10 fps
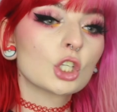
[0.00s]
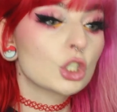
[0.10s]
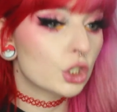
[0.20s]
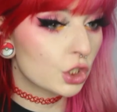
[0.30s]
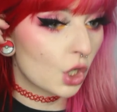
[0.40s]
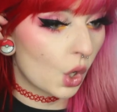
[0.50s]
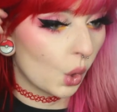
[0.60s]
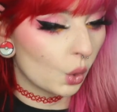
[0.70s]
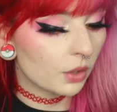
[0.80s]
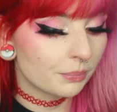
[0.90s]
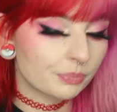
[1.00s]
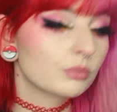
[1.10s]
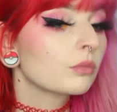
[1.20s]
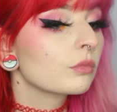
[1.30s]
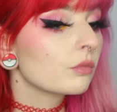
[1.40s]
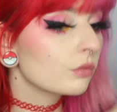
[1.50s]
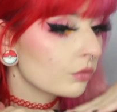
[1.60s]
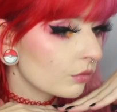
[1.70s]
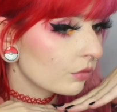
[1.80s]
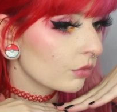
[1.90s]
So,
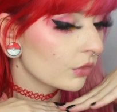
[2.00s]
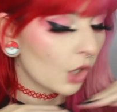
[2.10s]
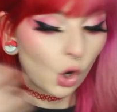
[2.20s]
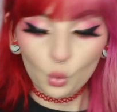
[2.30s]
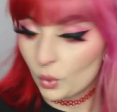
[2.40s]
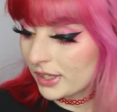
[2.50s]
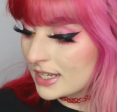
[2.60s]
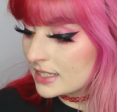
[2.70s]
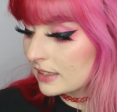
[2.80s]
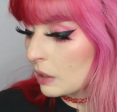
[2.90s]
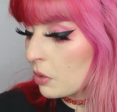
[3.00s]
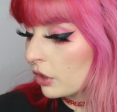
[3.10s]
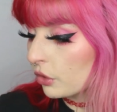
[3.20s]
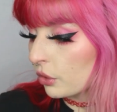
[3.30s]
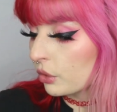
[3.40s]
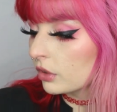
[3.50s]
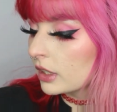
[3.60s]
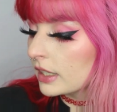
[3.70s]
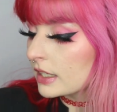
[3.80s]
one last thing I want to do